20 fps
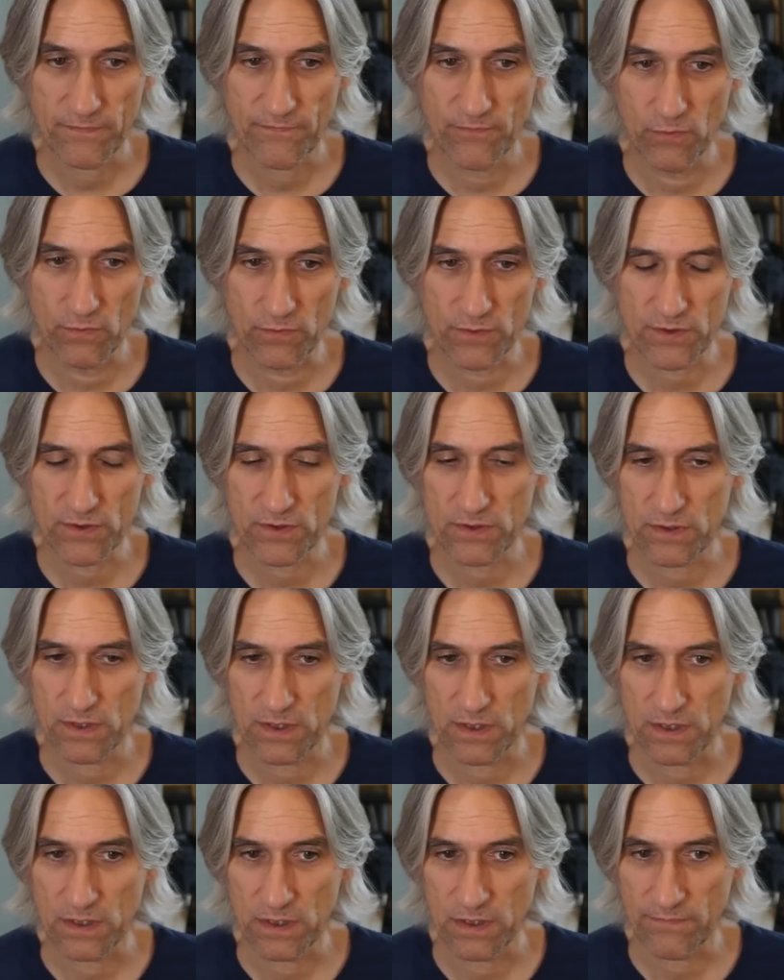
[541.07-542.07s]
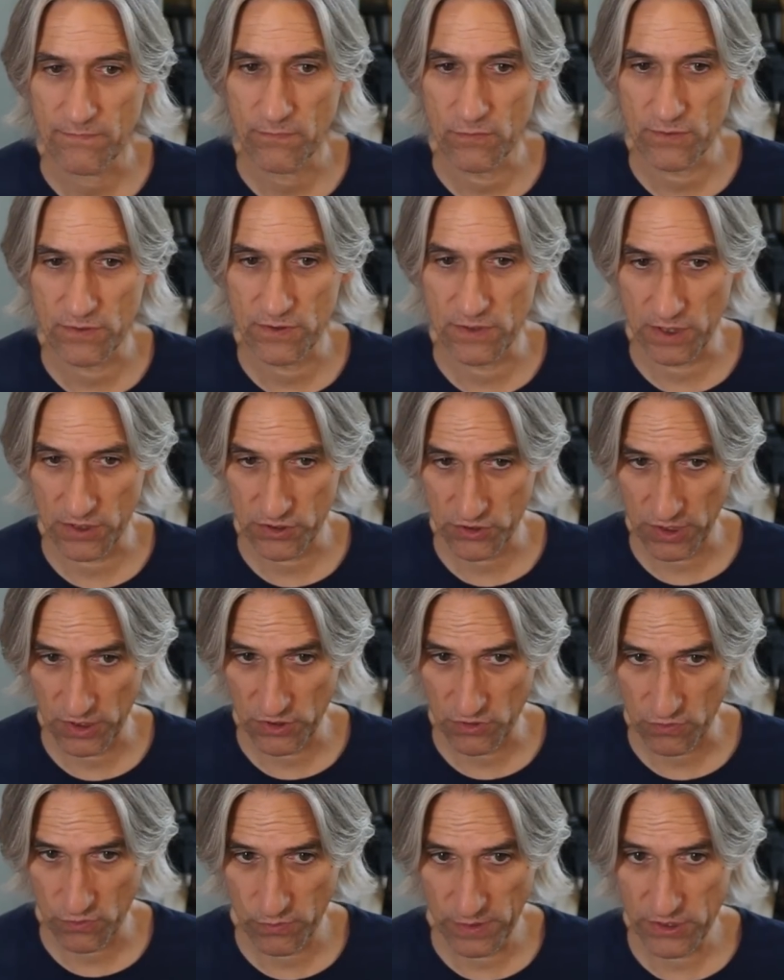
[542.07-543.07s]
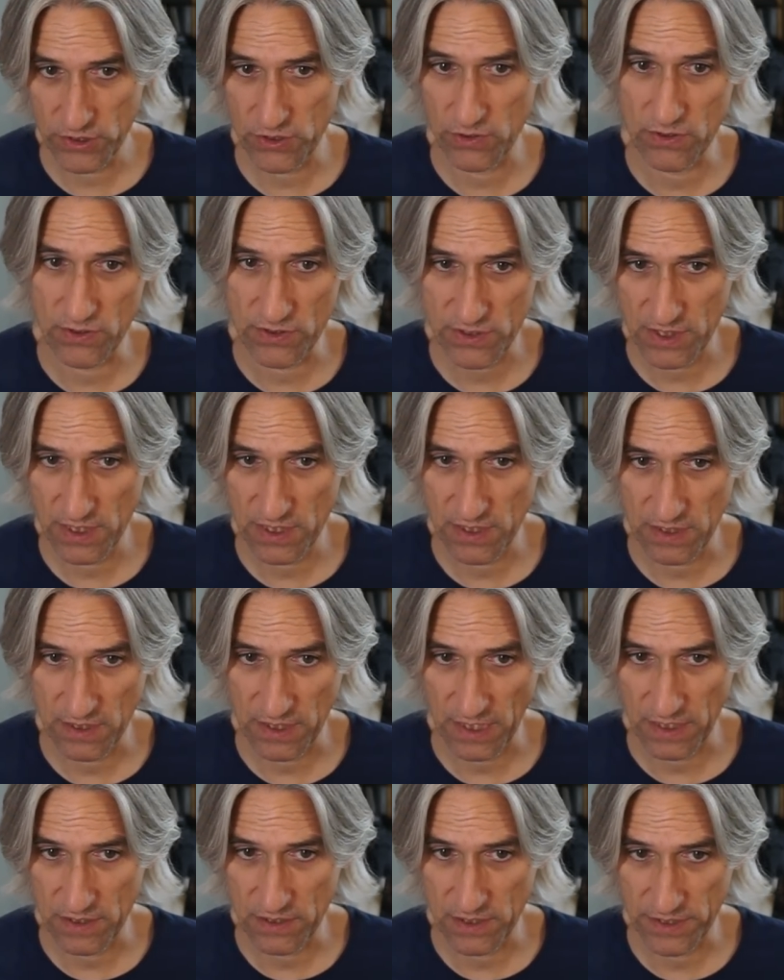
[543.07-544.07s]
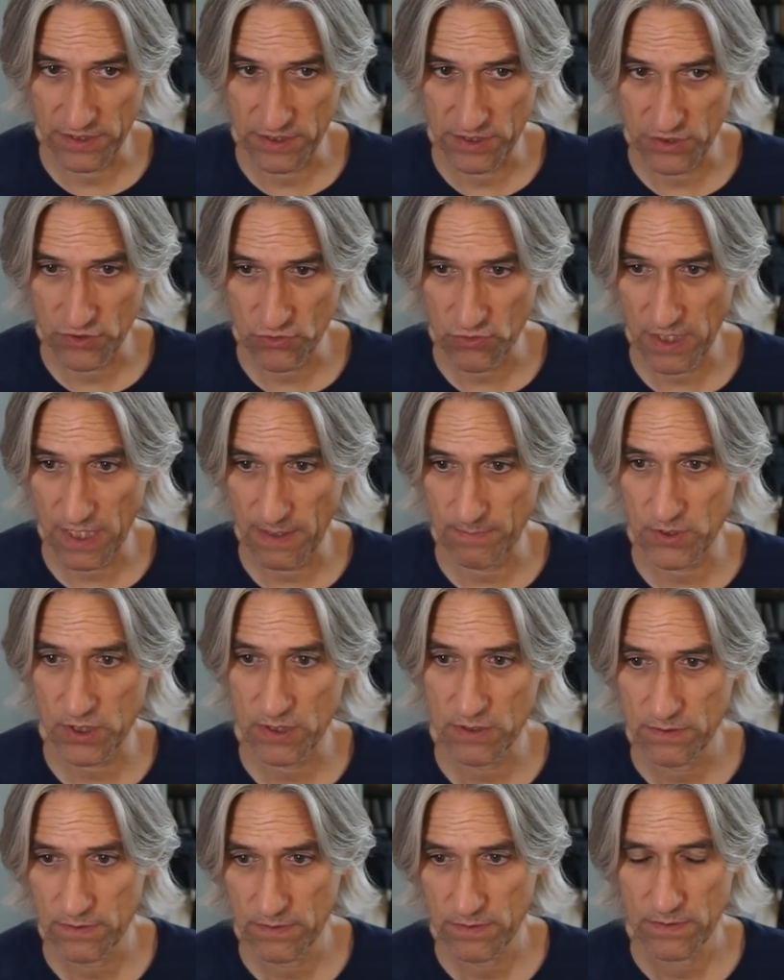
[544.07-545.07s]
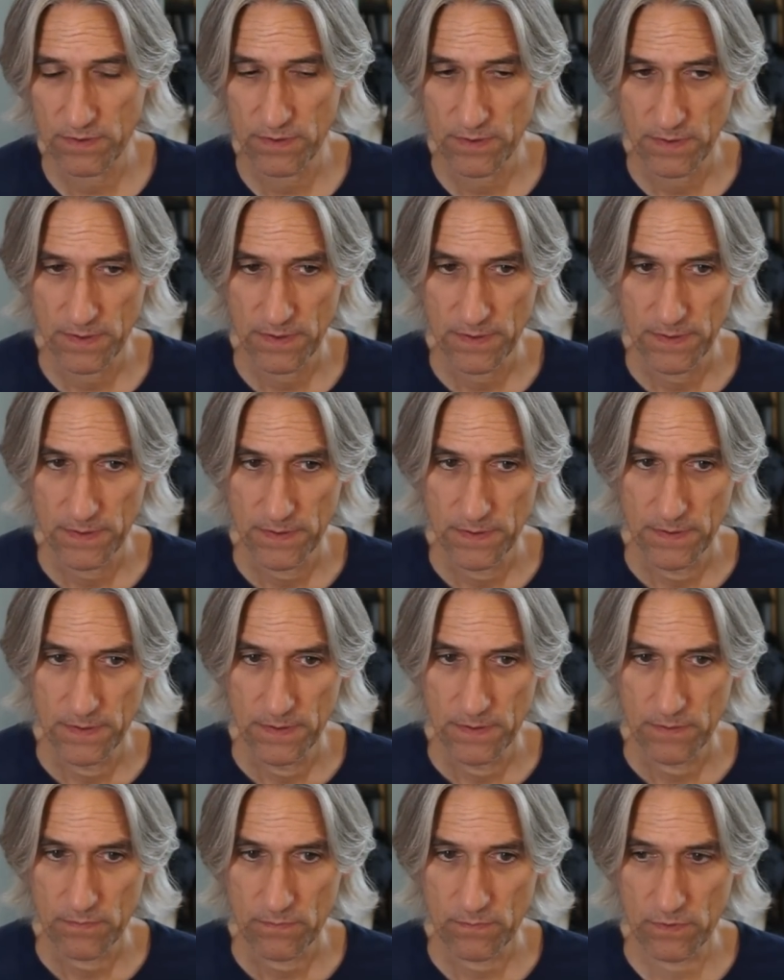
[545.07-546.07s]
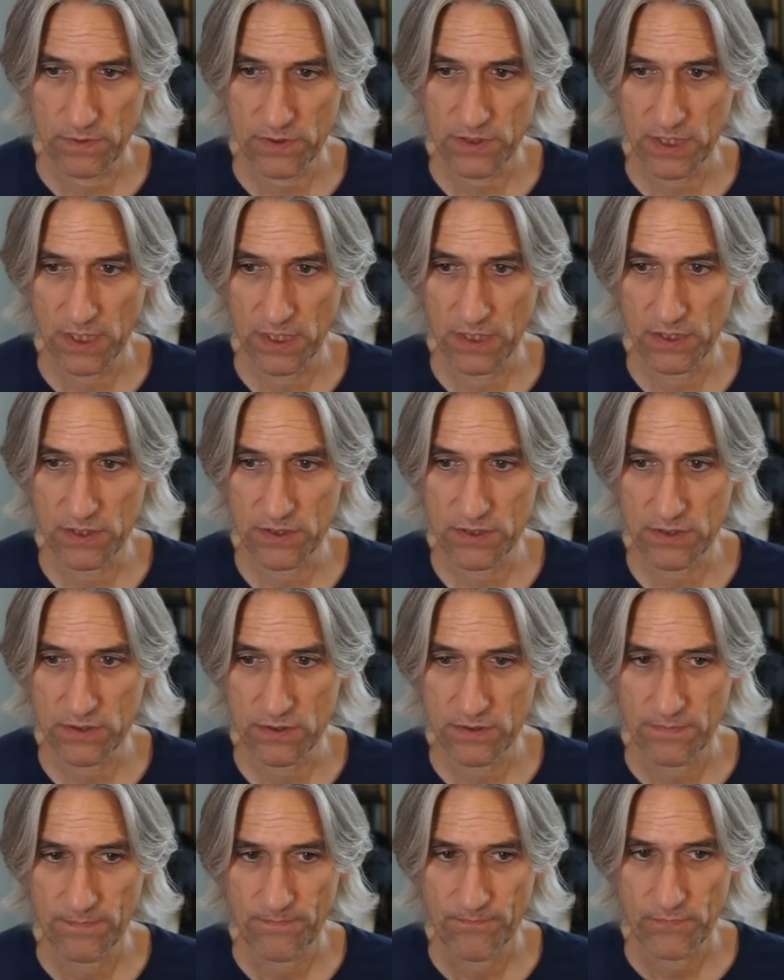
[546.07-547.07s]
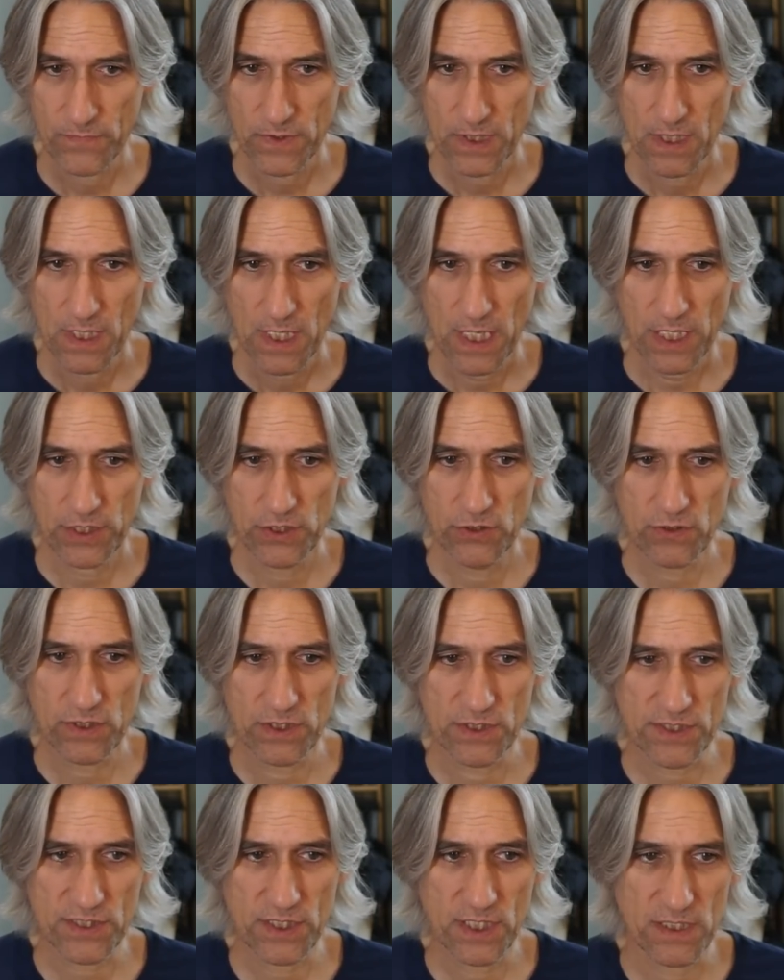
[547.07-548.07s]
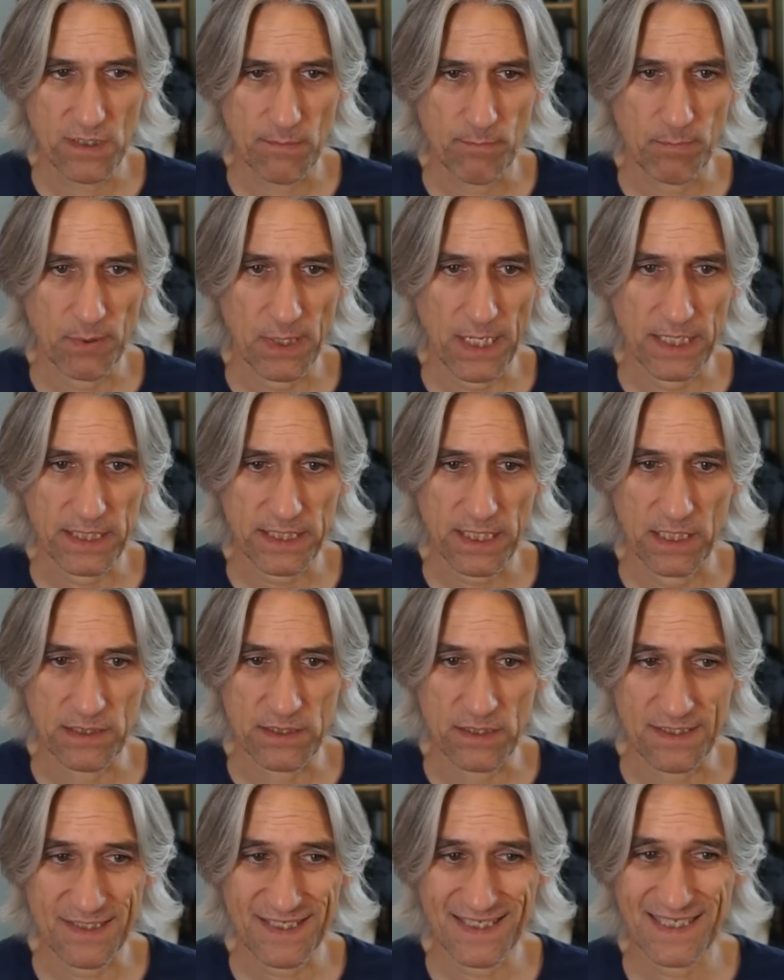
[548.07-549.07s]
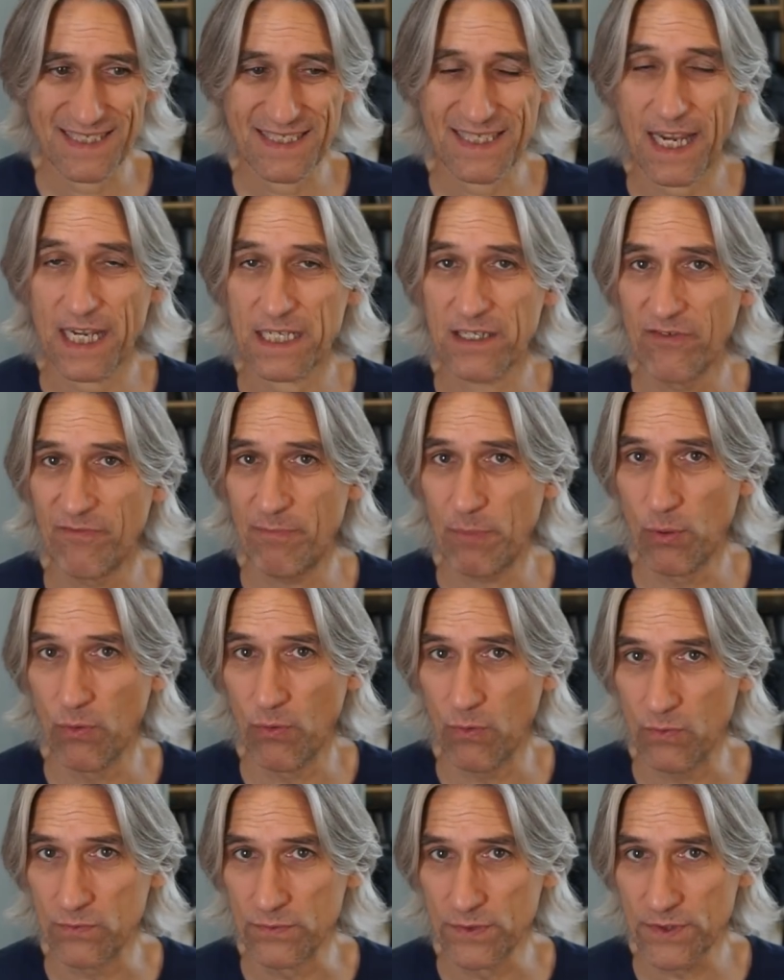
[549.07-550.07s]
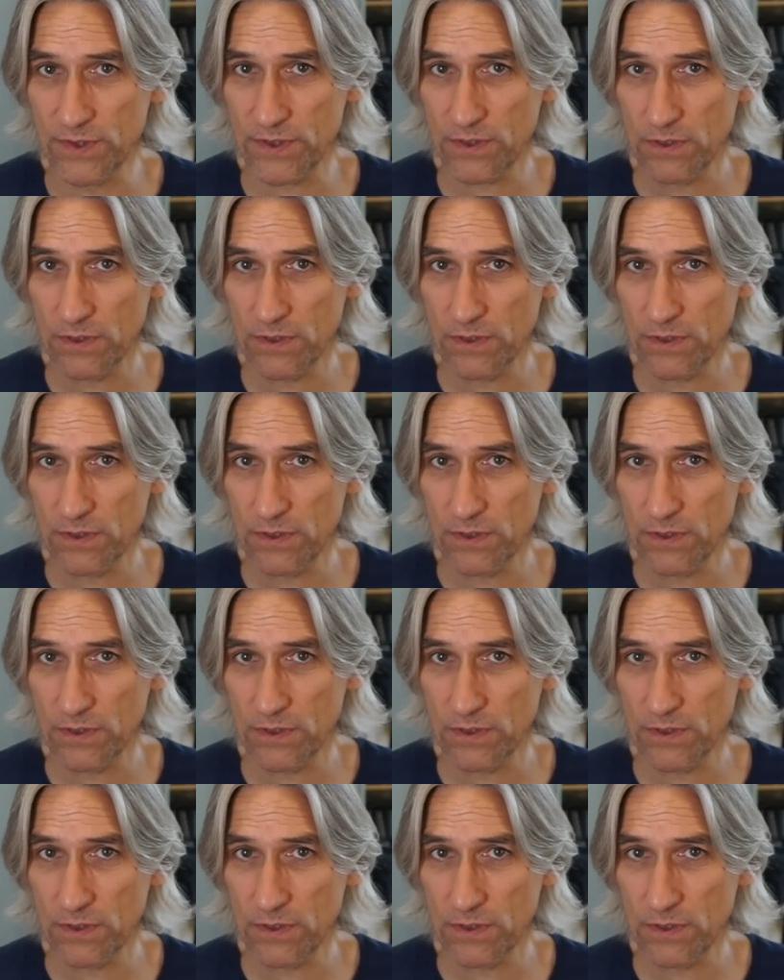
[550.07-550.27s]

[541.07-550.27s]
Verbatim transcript: forced uh, forces an exchange of queens. You can see that that knight is trapped. Rook takes, and you can see that black has a stack of pawns